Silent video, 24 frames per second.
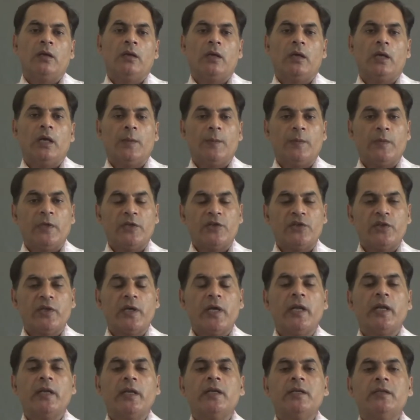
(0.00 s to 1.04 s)
If the
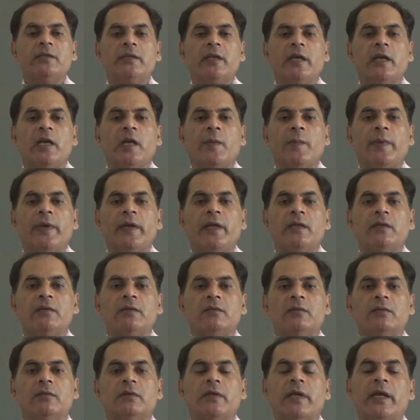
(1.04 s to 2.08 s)
sharing is taking
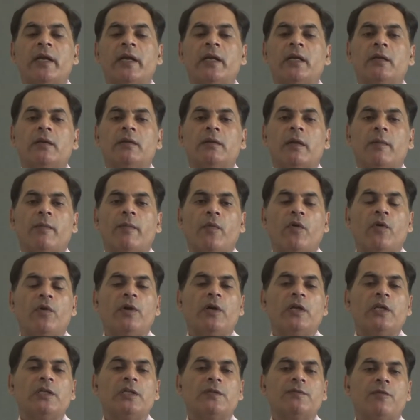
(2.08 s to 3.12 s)
place, then the
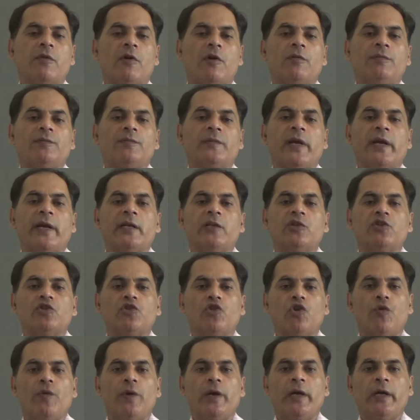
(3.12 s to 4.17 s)
bond is formed, that is
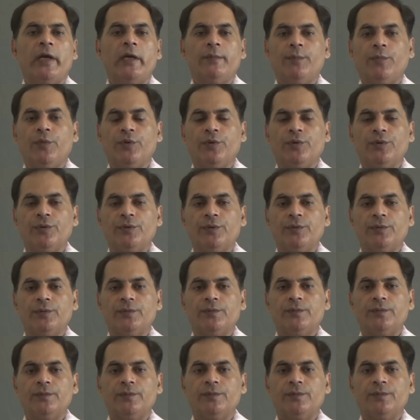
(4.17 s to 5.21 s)
covalent bond.
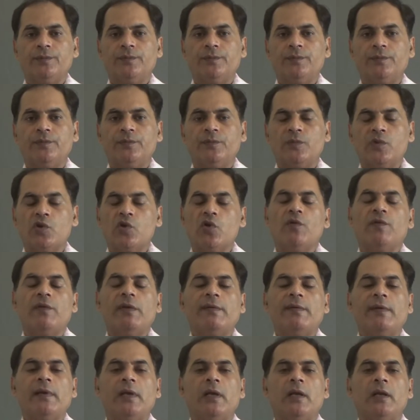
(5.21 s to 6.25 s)
So we
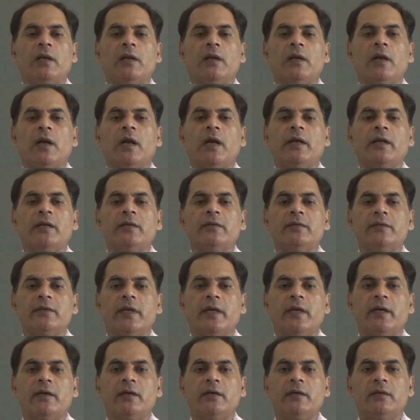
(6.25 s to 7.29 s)
will
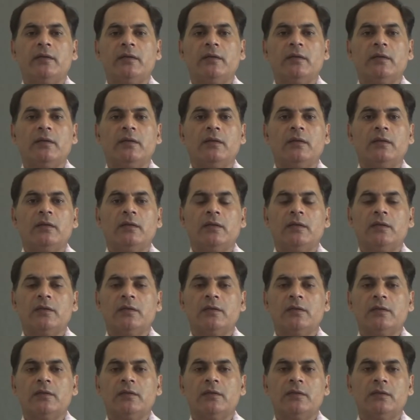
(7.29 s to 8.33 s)
understand
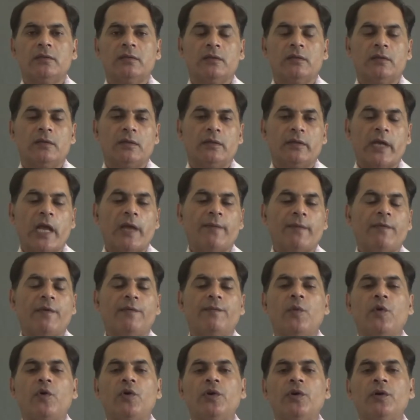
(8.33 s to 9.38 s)
this type
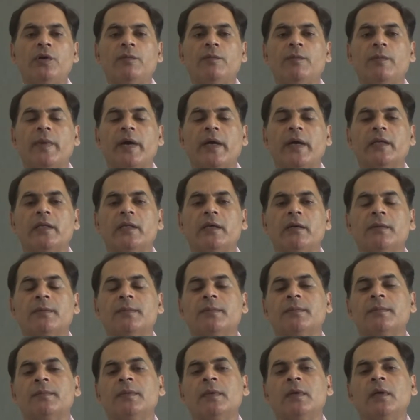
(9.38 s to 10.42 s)
of bond by
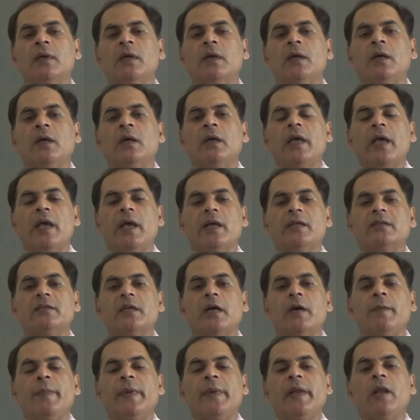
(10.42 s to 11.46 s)
the
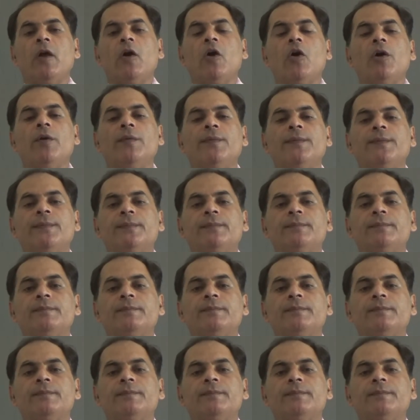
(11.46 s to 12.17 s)
example of